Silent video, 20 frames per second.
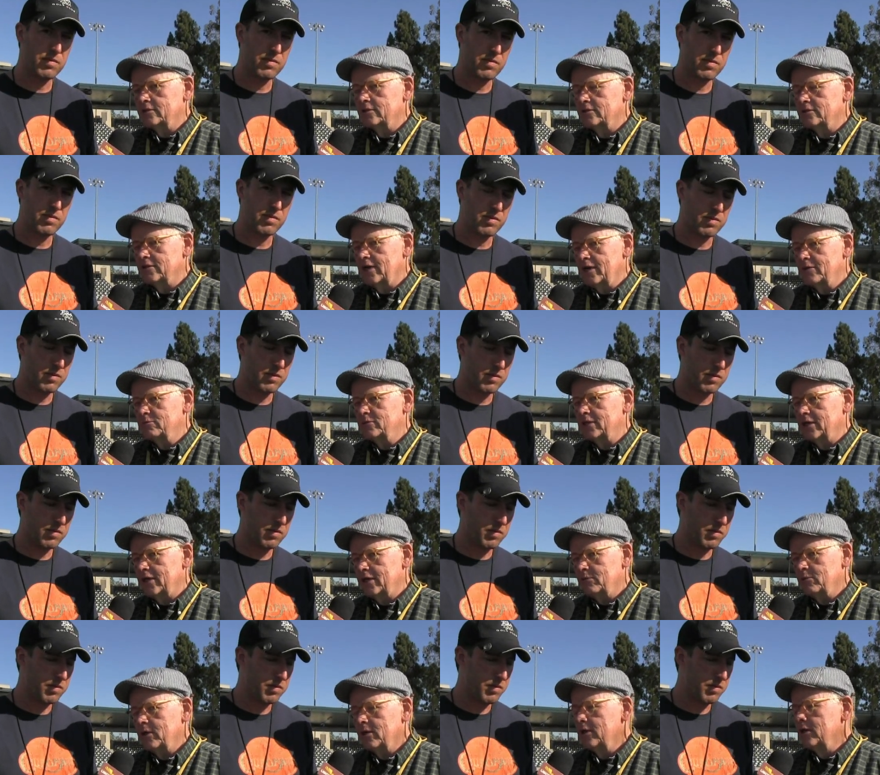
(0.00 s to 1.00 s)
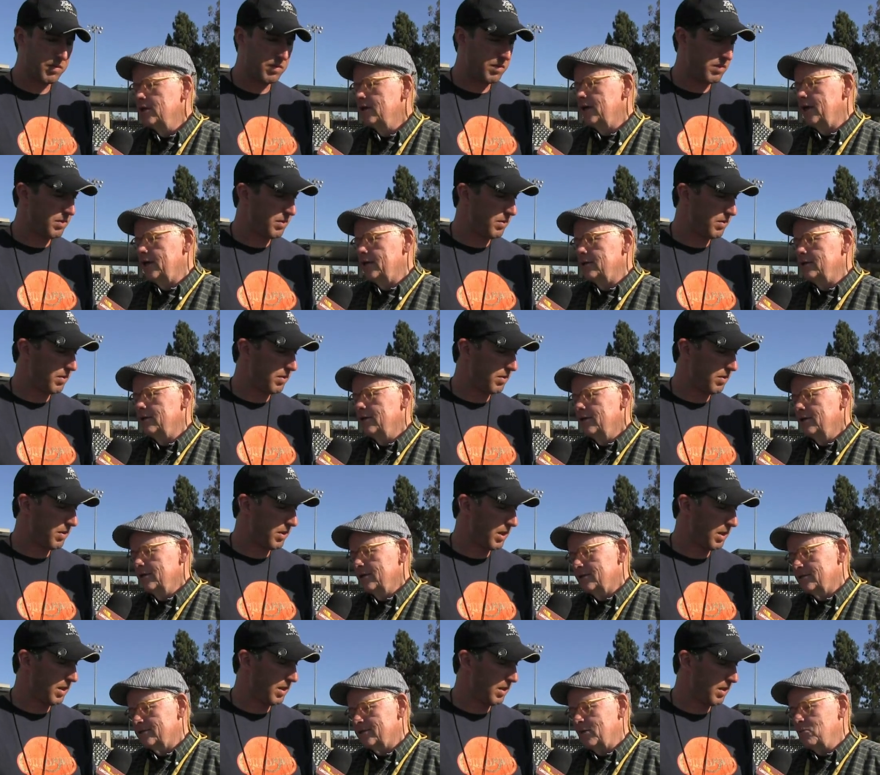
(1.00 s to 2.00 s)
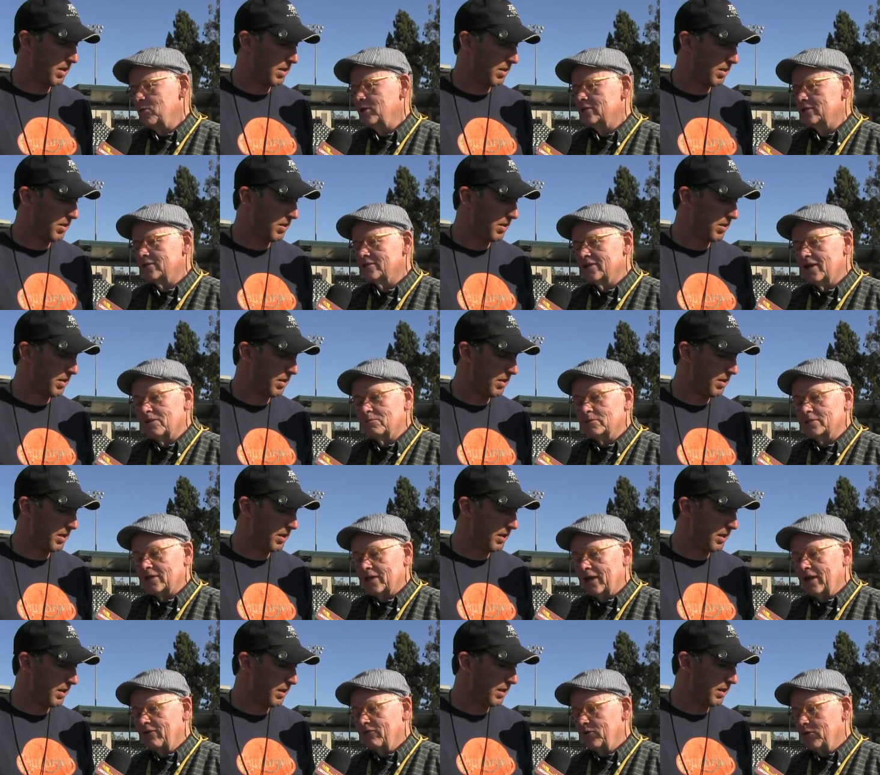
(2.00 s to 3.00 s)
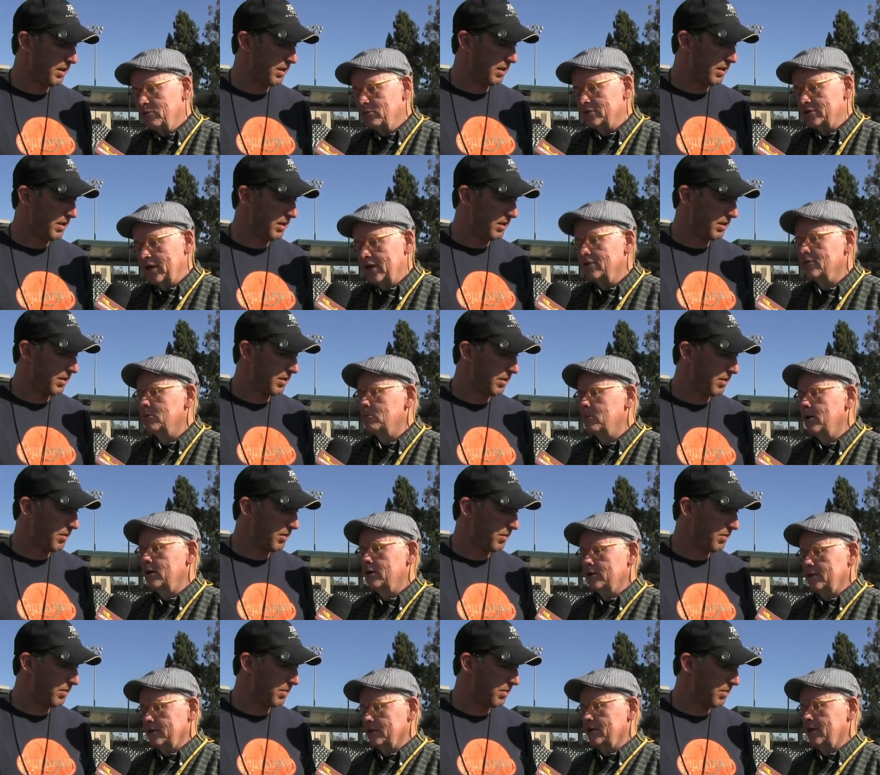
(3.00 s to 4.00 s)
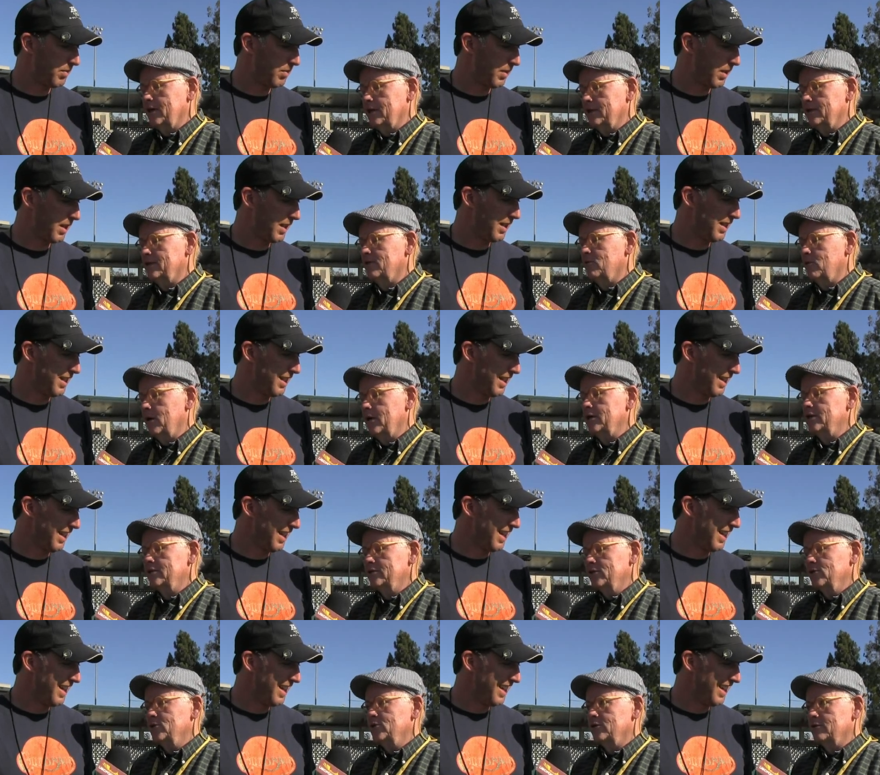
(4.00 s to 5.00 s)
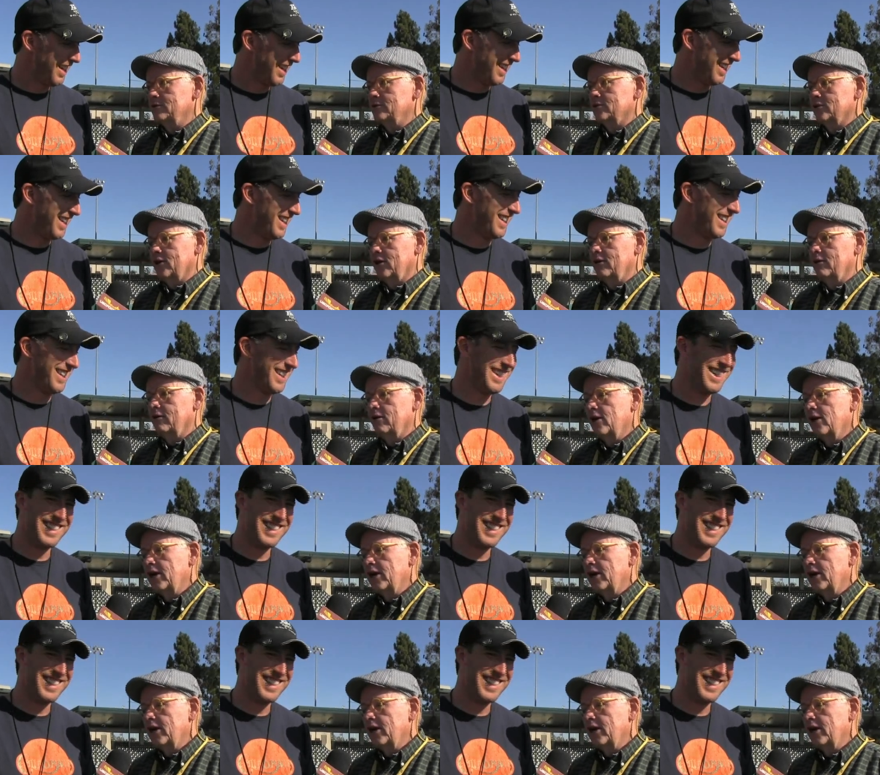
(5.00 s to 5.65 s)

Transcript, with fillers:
Speaker 1: is the same team. And somewhat the same staff that was out in the parking lot in Hawaii two years ago